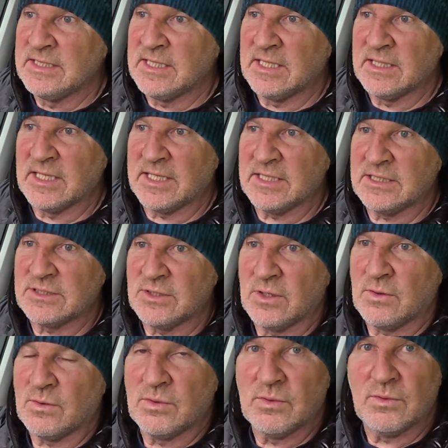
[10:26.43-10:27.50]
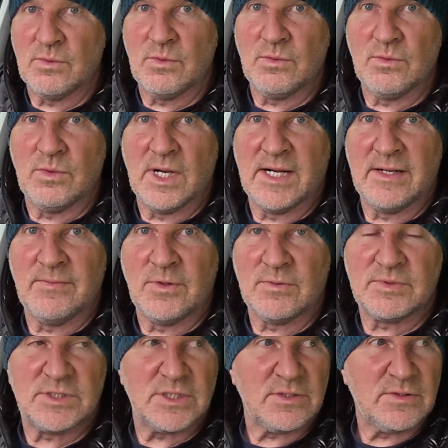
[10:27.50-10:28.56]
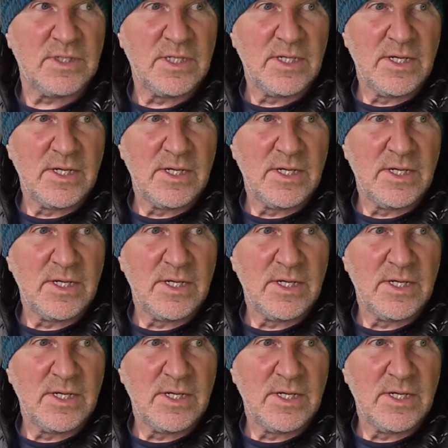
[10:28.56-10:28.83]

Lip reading: and let you know where I'm up to.